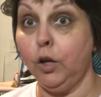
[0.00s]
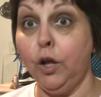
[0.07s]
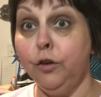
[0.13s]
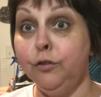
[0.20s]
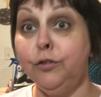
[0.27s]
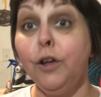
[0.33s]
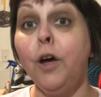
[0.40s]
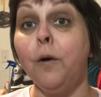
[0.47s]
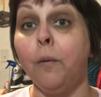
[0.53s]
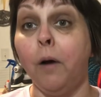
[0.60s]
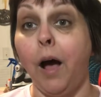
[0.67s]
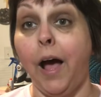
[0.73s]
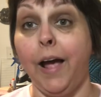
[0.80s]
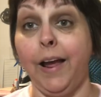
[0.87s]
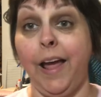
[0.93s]
so
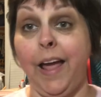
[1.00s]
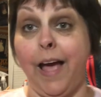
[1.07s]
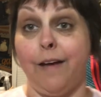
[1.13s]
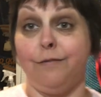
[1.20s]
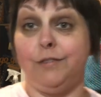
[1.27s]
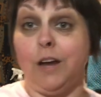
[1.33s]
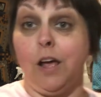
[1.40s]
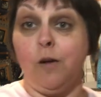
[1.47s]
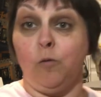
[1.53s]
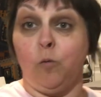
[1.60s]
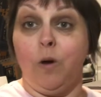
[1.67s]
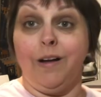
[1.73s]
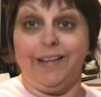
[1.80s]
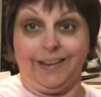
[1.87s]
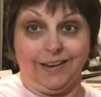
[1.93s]
I have not
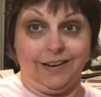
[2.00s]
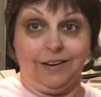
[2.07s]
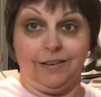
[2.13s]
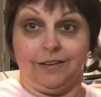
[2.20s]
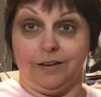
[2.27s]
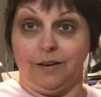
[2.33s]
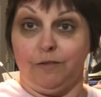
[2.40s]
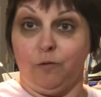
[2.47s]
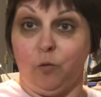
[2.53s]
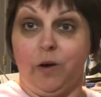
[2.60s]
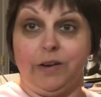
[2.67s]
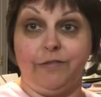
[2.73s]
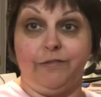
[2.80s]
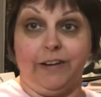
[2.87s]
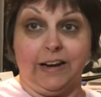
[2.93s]
one
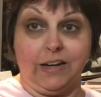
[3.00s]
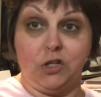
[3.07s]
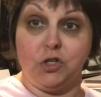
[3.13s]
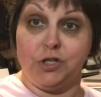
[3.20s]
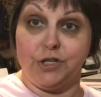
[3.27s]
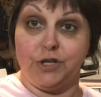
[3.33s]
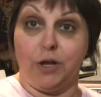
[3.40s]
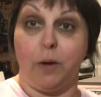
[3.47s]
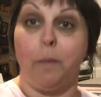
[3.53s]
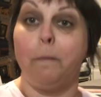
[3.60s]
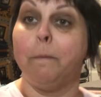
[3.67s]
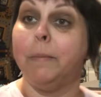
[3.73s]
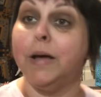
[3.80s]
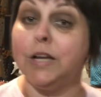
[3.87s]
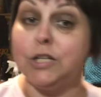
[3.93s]
one finish,
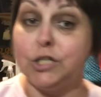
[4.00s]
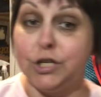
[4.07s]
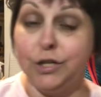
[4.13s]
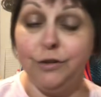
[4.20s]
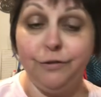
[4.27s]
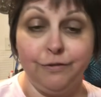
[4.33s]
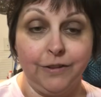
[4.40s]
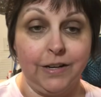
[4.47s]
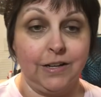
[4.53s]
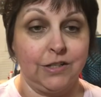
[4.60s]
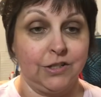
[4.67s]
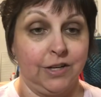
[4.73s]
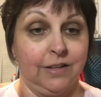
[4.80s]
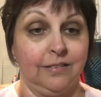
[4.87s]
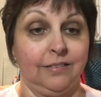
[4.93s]
but two
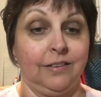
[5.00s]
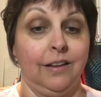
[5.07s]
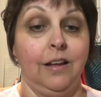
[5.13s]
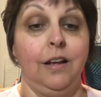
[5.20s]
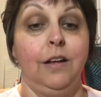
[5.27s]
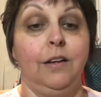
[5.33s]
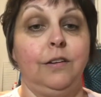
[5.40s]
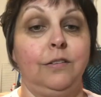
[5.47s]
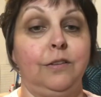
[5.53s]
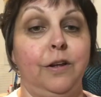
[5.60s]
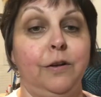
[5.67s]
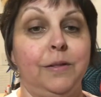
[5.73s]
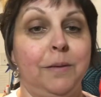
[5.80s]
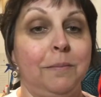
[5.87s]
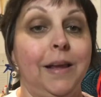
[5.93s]
finishes.
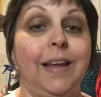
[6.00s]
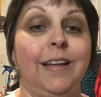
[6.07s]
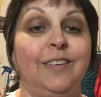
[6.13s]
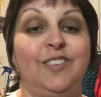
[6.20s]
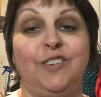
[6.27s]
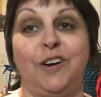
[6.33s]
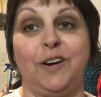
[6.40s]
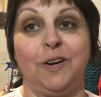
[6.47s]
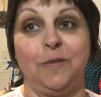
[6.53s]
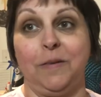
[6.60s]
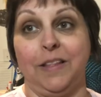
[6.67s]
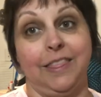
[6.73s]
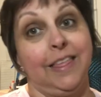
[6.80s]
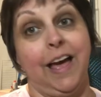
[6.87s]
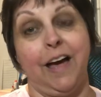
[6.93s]
So let me get started
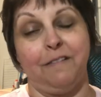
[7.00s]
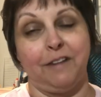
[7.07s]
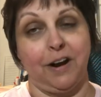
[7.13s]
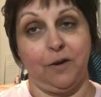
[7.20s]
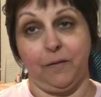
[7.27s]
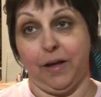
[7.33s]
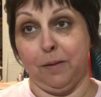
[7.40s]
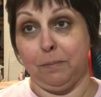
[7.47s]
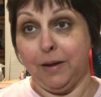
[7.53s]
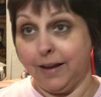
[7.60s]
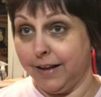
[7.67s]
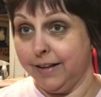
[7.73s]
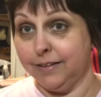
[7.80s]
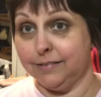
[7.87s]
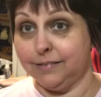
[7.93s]
with that right away
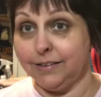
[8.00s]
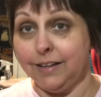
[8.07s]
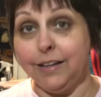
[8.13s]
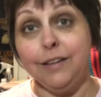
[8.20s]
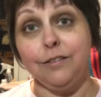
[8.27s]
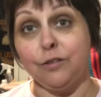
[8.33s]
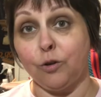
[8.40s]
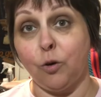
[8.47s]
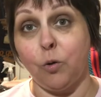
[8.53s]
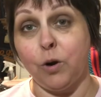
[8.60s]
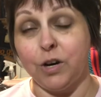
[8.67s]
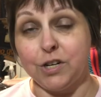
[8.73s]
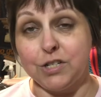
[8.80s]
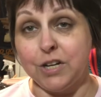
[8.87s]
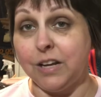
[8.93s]
because it's
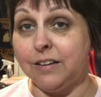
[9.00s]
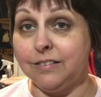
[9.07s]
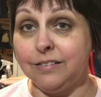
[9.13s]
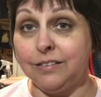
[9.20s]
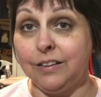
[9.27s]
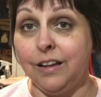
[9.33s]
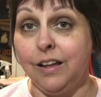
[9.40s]
gorgeous.